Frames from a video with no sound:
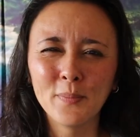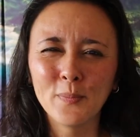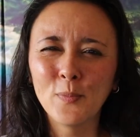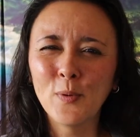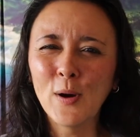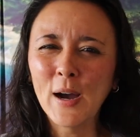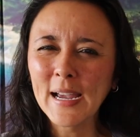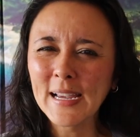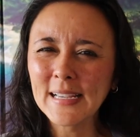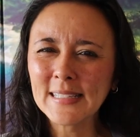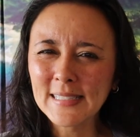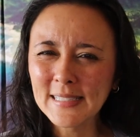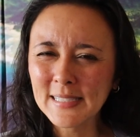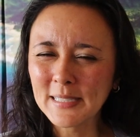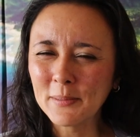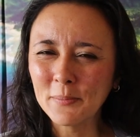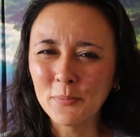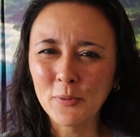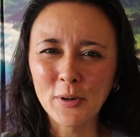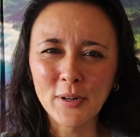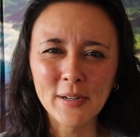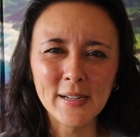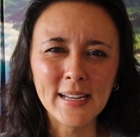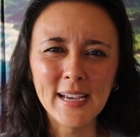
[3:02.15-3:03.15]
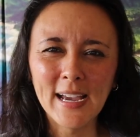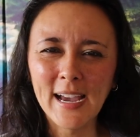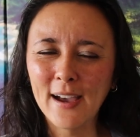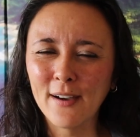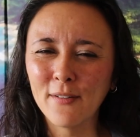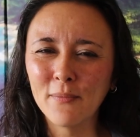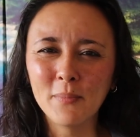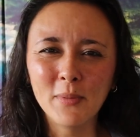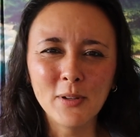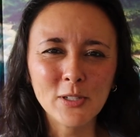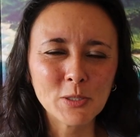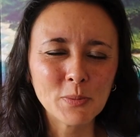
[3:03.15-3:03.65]
why is this important to
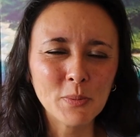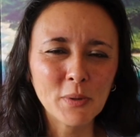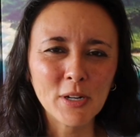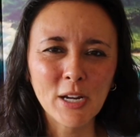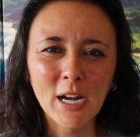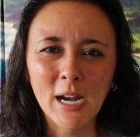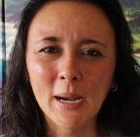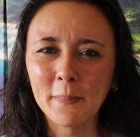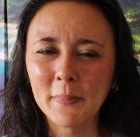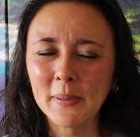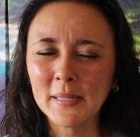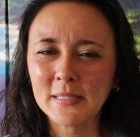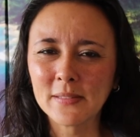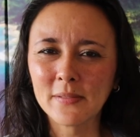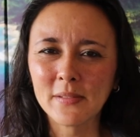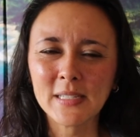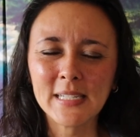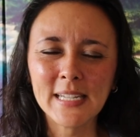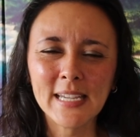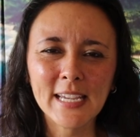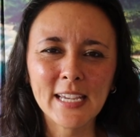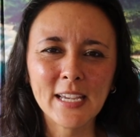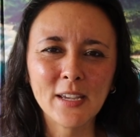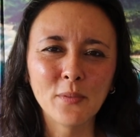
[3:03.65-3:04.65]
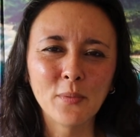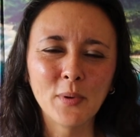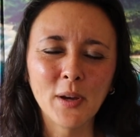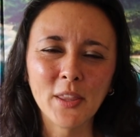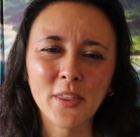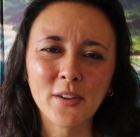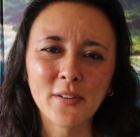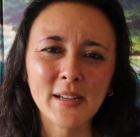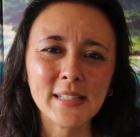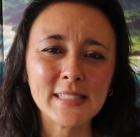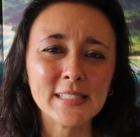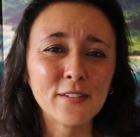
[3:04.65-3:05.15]
have multiple copies of the ticket,
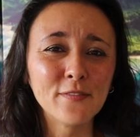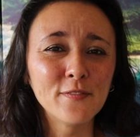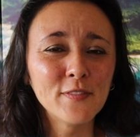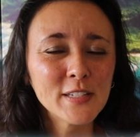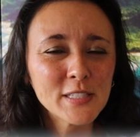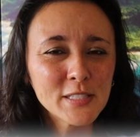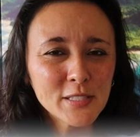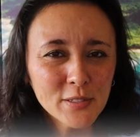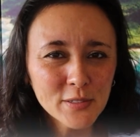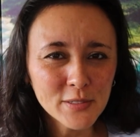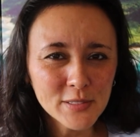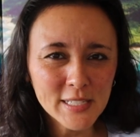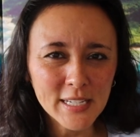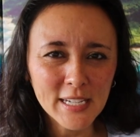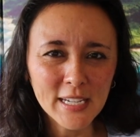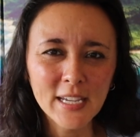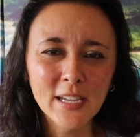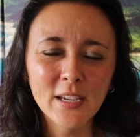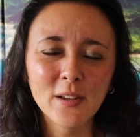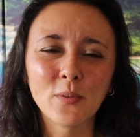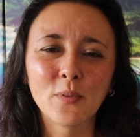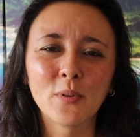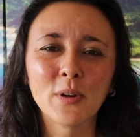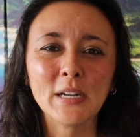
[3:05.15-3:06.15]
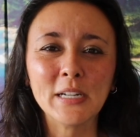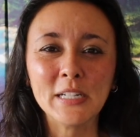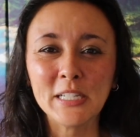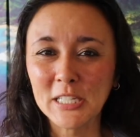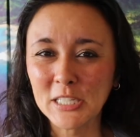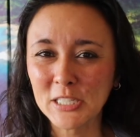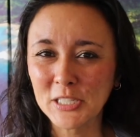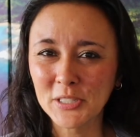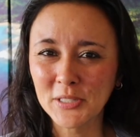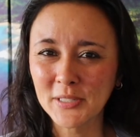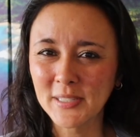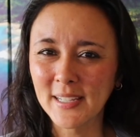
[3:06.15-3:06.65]
whether it's a physical ticket or a
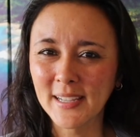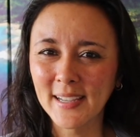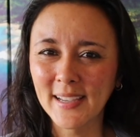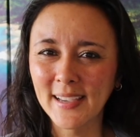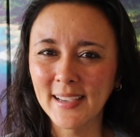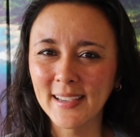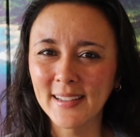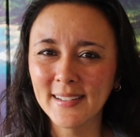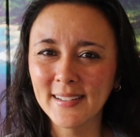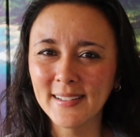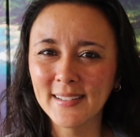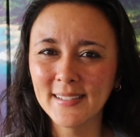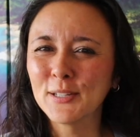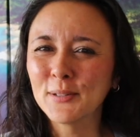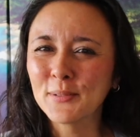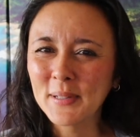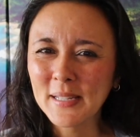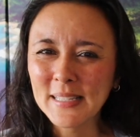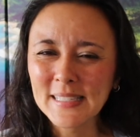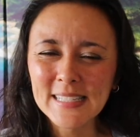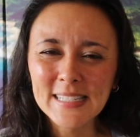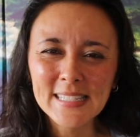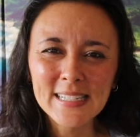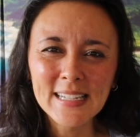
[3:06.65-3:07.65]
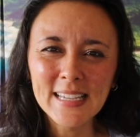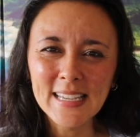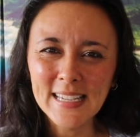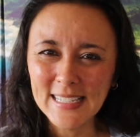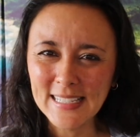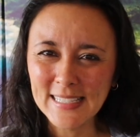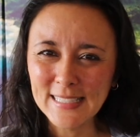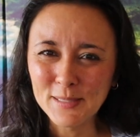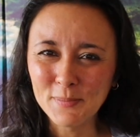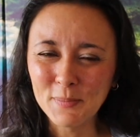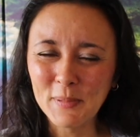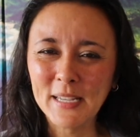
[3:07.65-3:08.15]
digital ticket? The reason
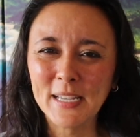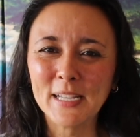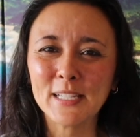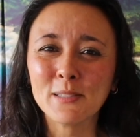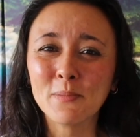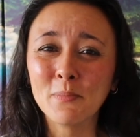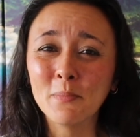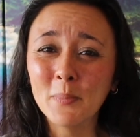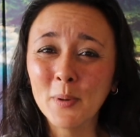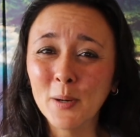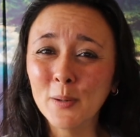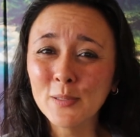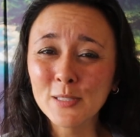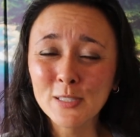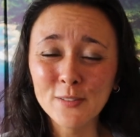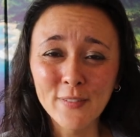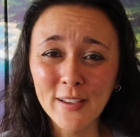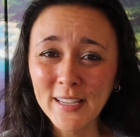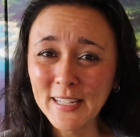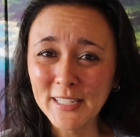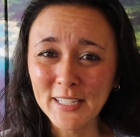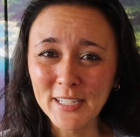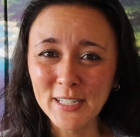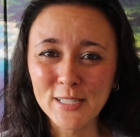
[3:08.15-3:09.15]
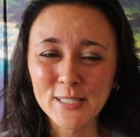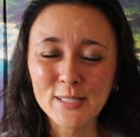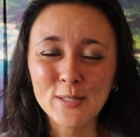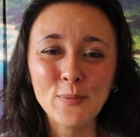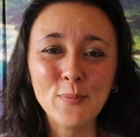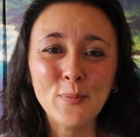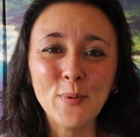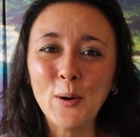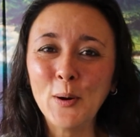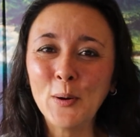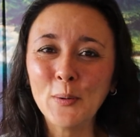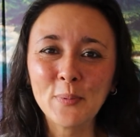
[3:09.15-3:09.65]
is because most vendors
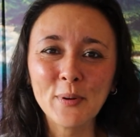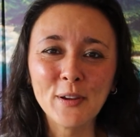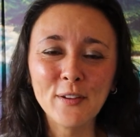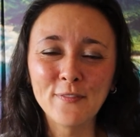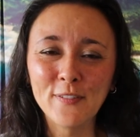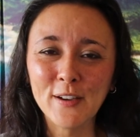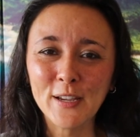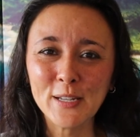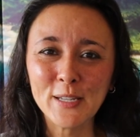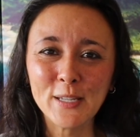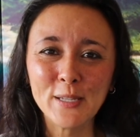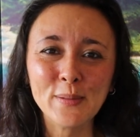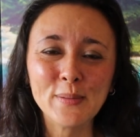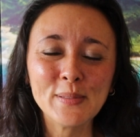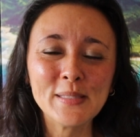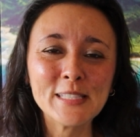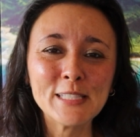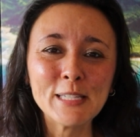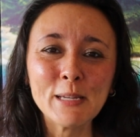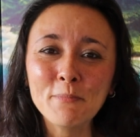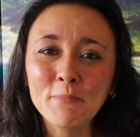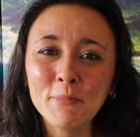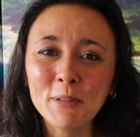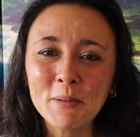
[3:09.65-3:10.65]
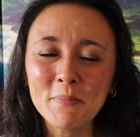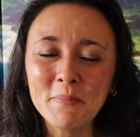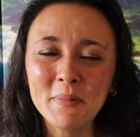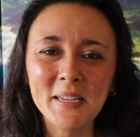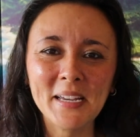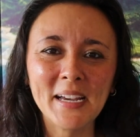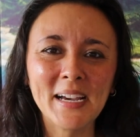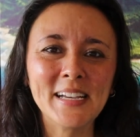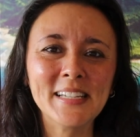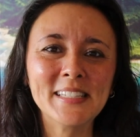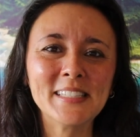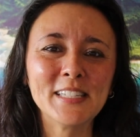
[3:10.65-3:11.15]
won't refund you simply
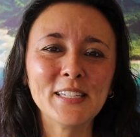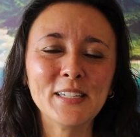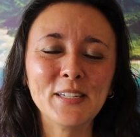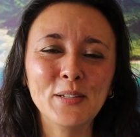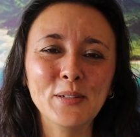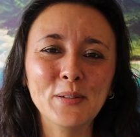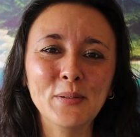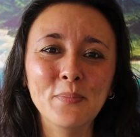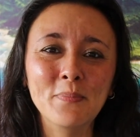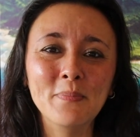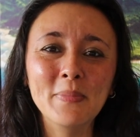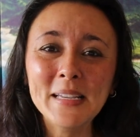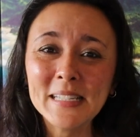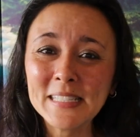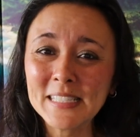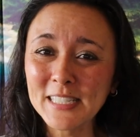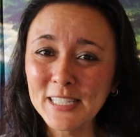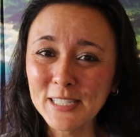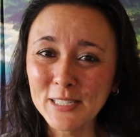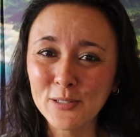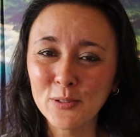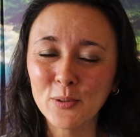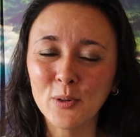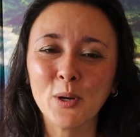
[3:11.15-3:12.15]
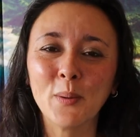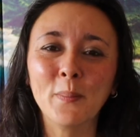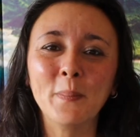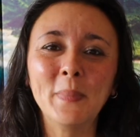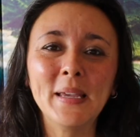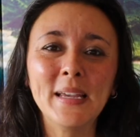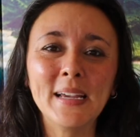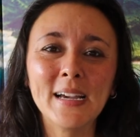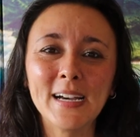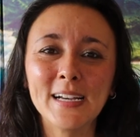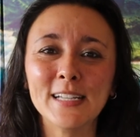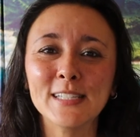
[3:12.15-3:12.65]
because you missed a tour
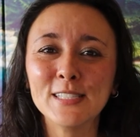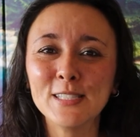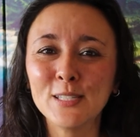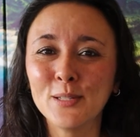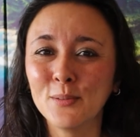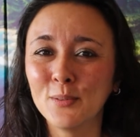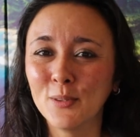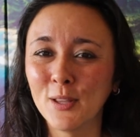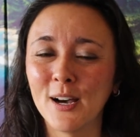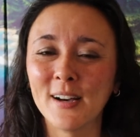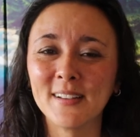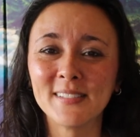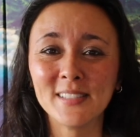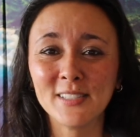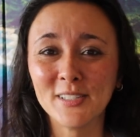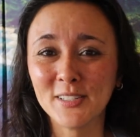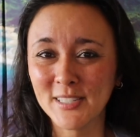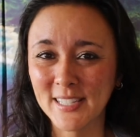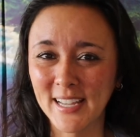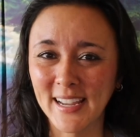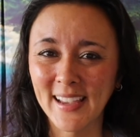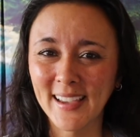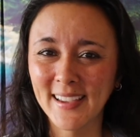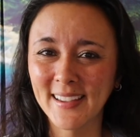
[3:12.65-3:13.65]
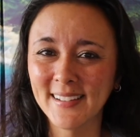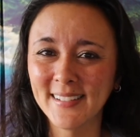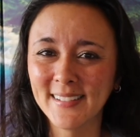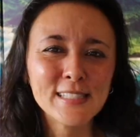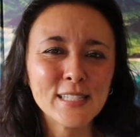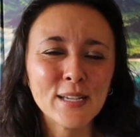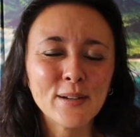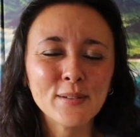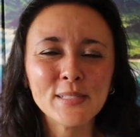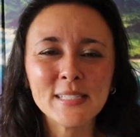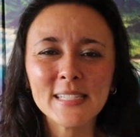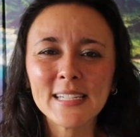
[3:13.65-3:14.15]
because you lost your ticket.
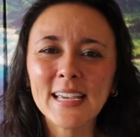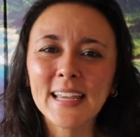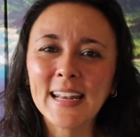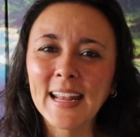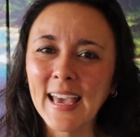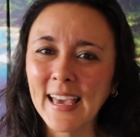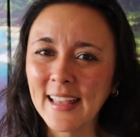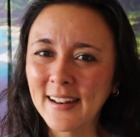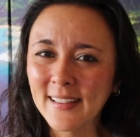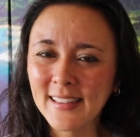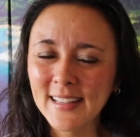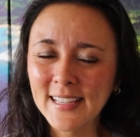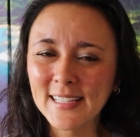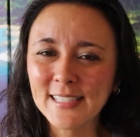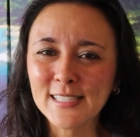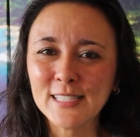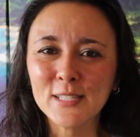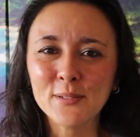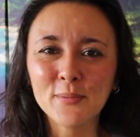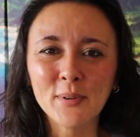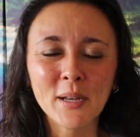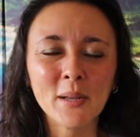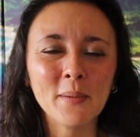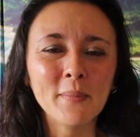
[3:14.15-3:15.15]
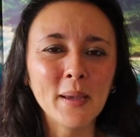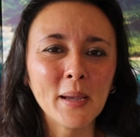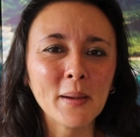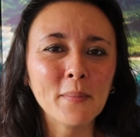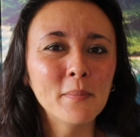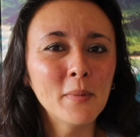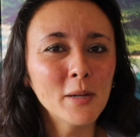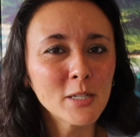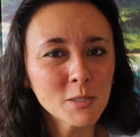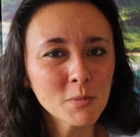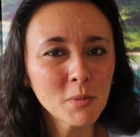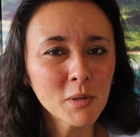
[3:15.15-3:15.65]
So to get ahead of this, you want to make
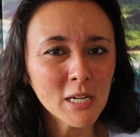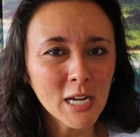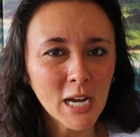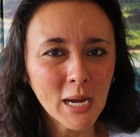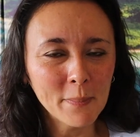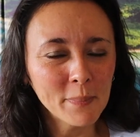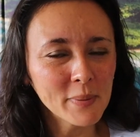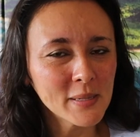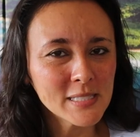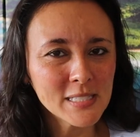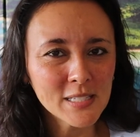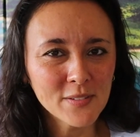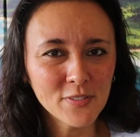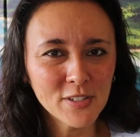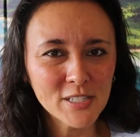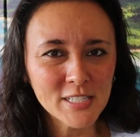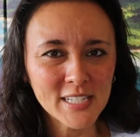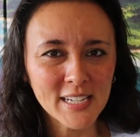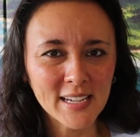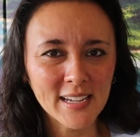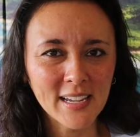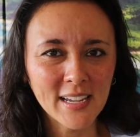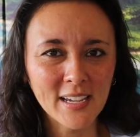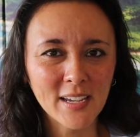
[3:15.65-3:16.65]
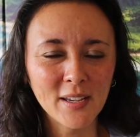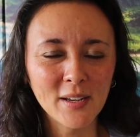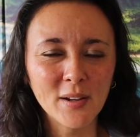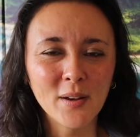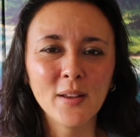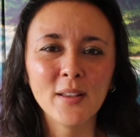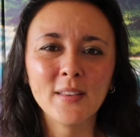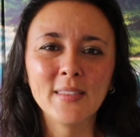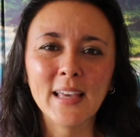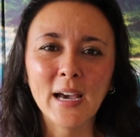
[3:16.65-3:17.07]
multiple copies of your ticket.